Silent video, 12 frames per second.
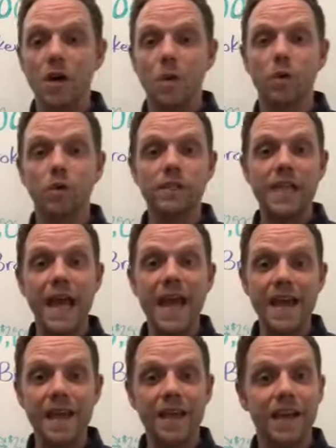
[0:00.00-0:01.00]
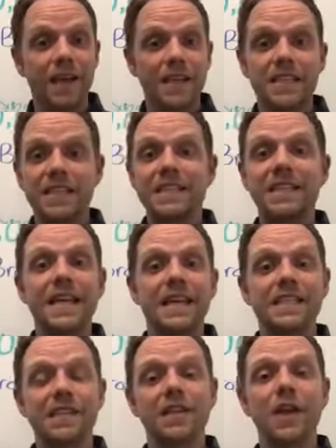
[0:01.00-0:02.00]
will take
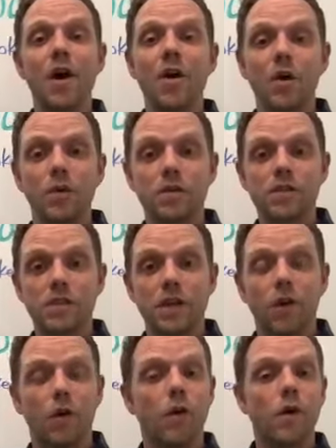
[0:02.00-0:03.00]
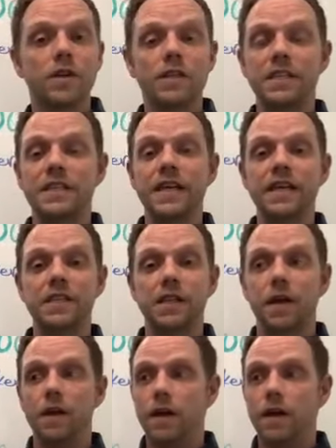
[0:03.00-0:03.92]
6 loans or 6